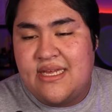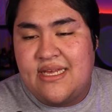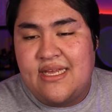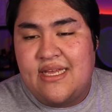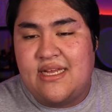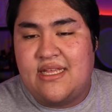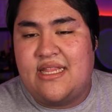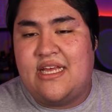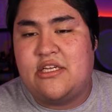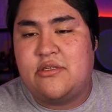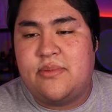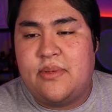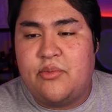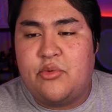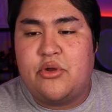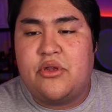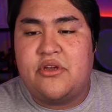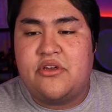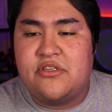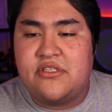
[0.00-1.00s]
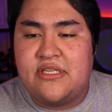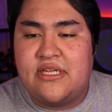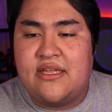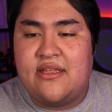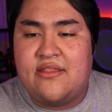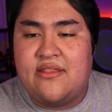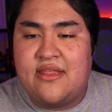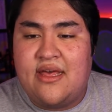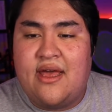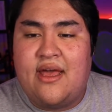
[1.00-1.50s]
It allows people to
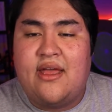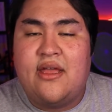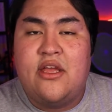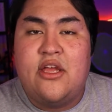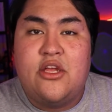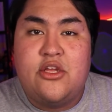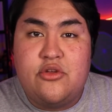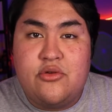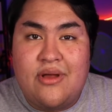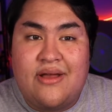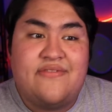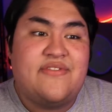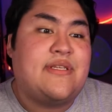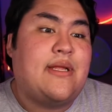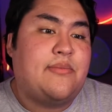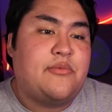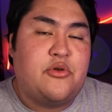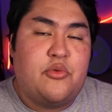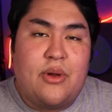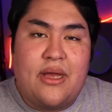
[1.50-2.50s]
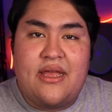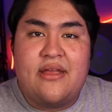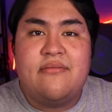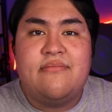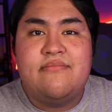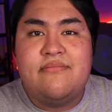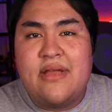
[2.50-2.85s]
understand that you have stepped away